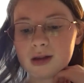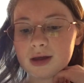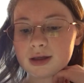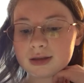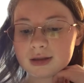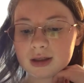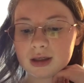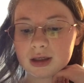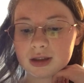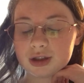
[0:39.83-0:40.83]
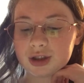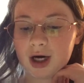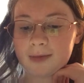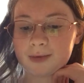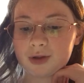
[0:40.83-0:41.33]
This is
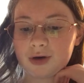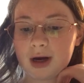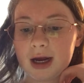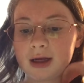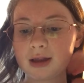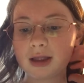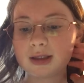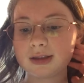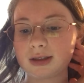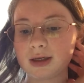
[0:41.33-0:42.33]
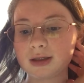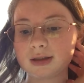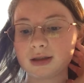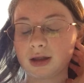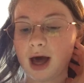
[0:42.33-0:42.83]
chapter
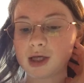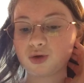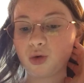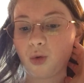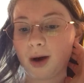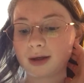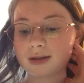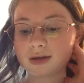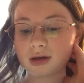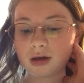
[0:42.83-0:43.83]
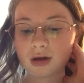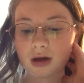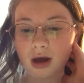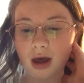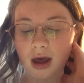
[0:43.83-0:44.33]
896, The Last Request,
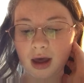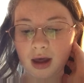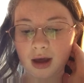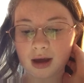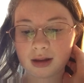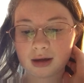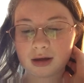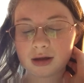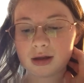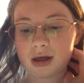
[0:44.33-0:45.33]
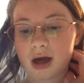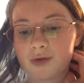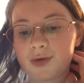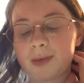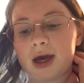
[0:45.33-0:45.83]
and the
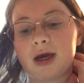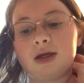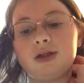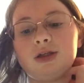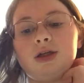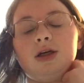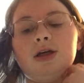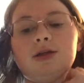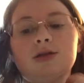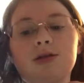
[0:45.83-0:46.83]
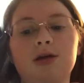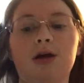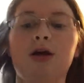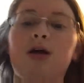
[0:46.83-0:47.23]
cover page is